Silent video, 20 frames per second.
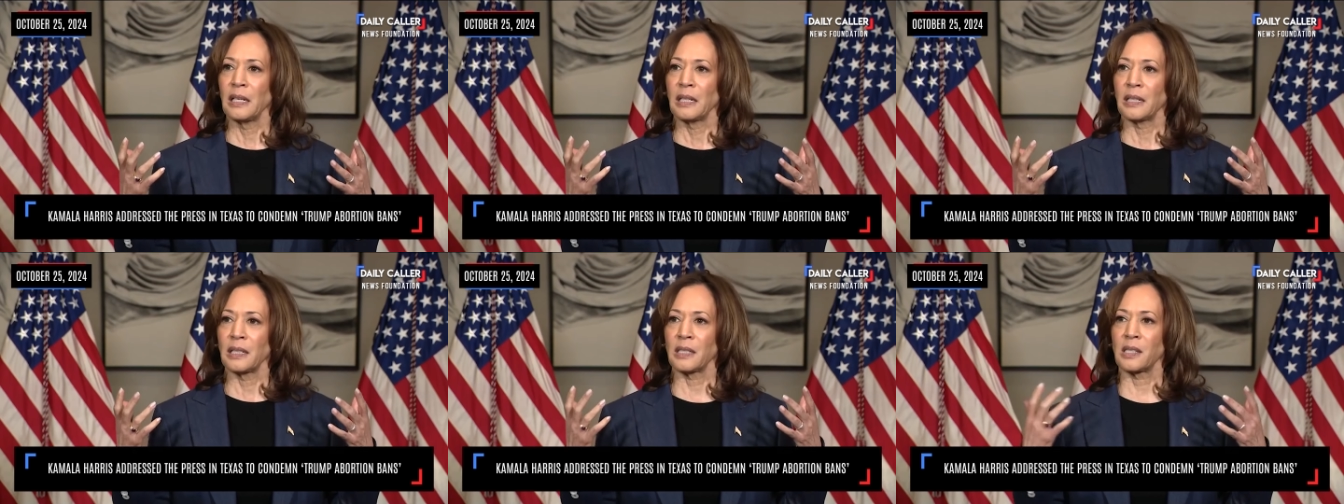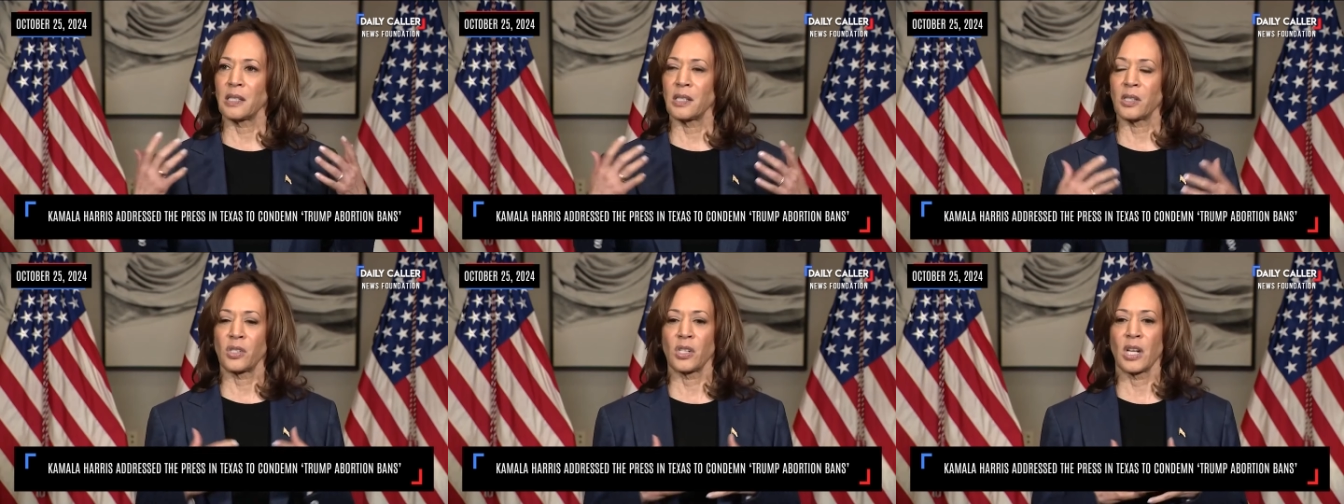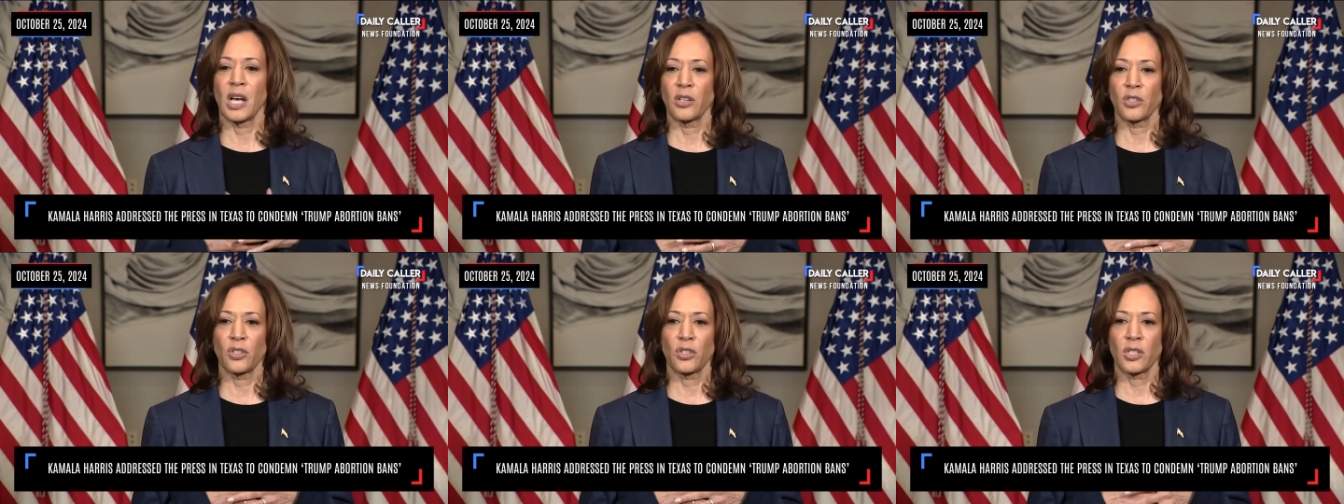This is
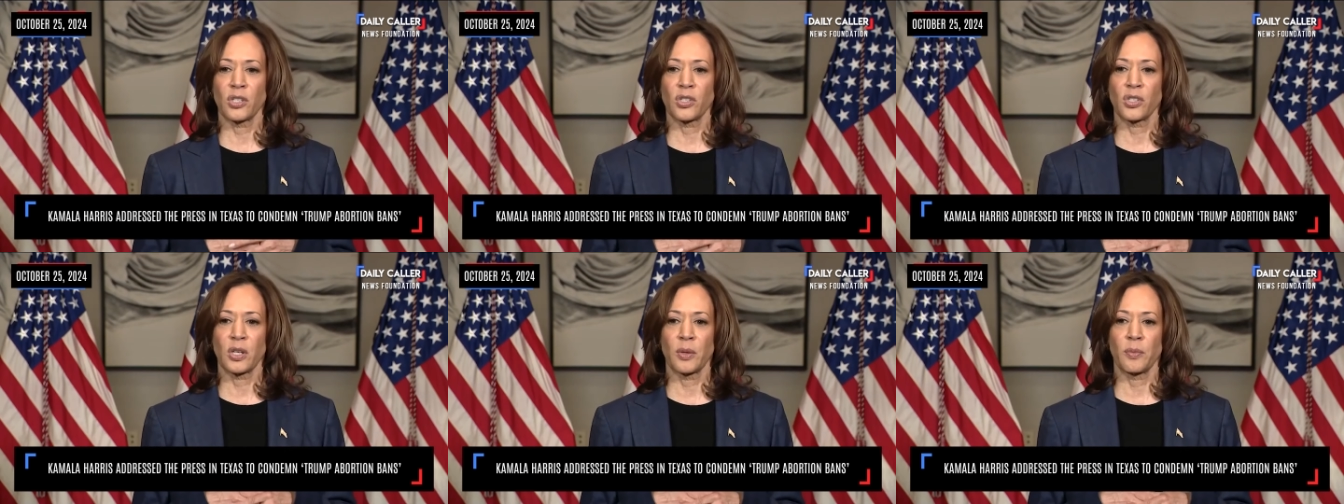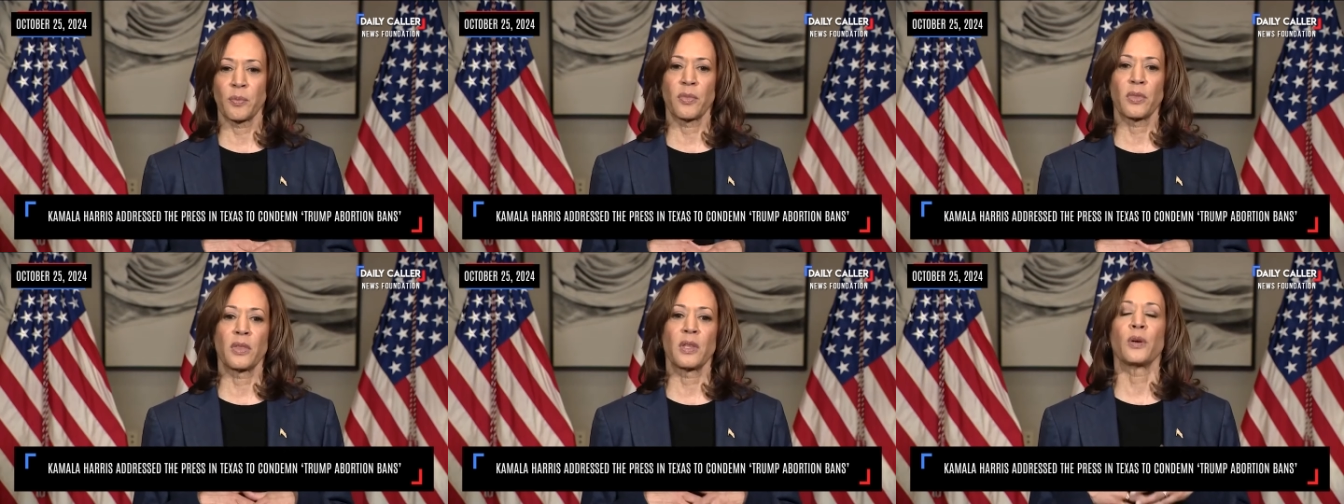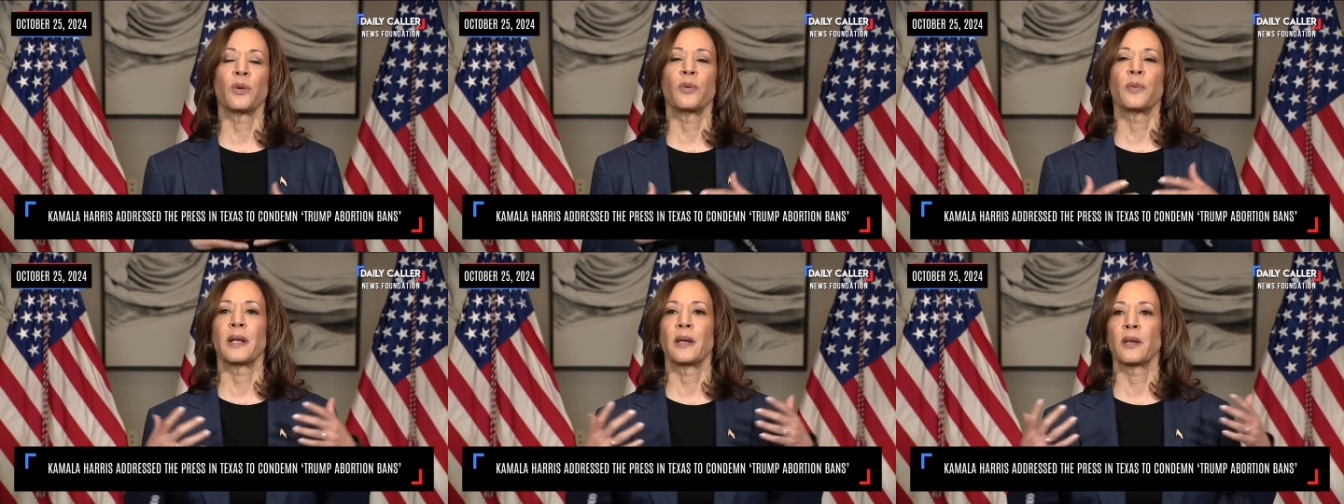not just some
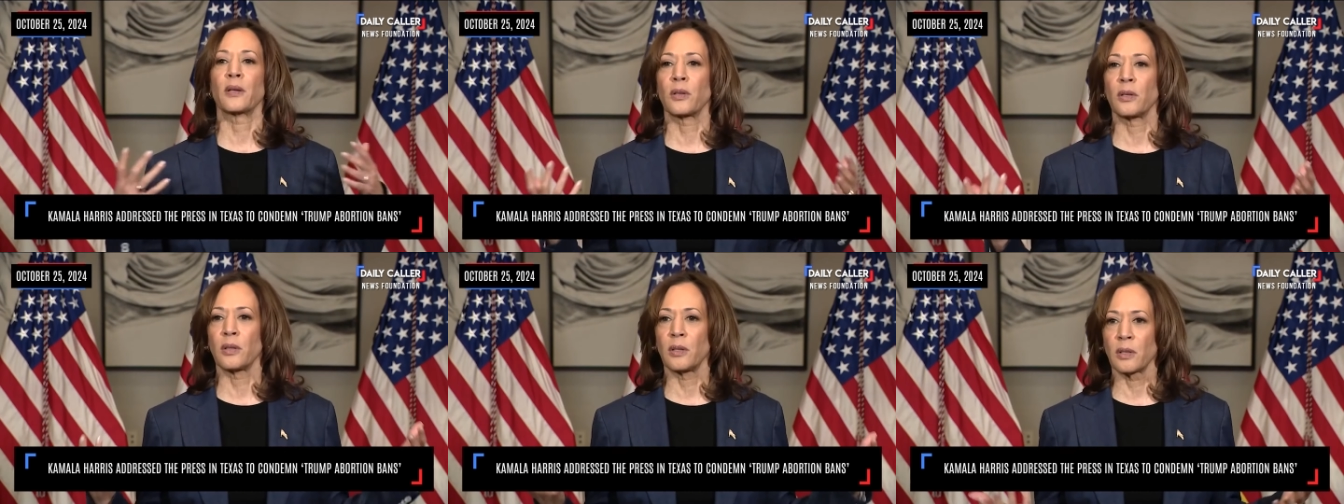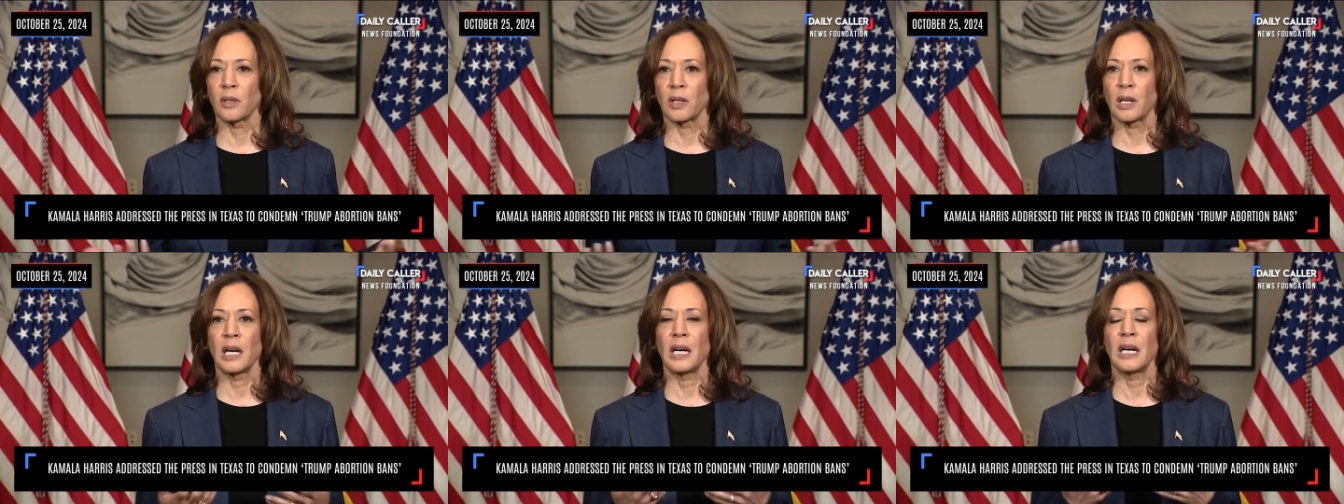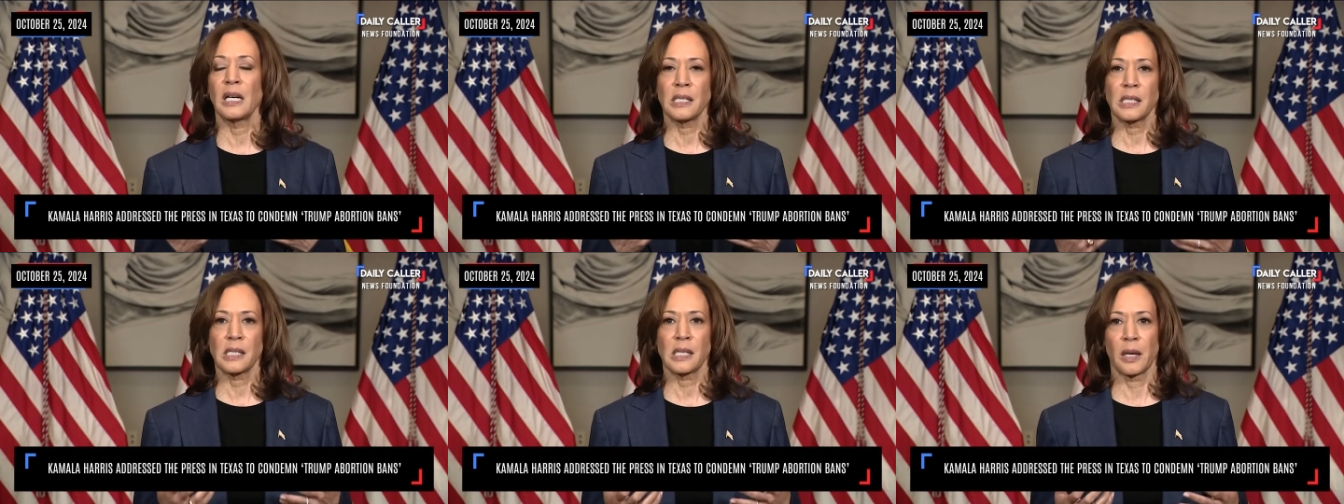theoretical
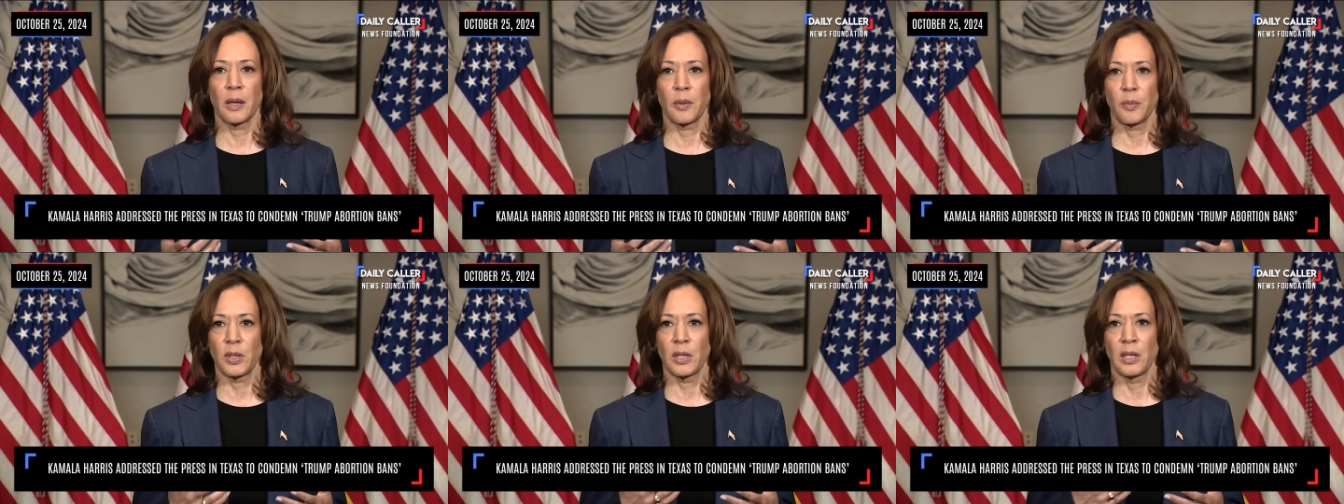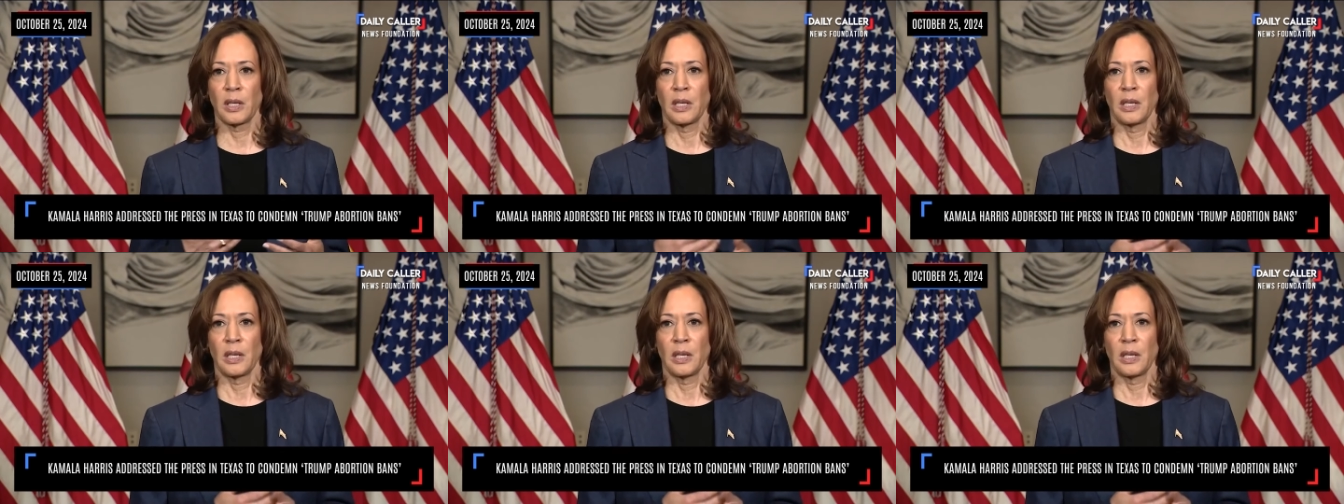concept.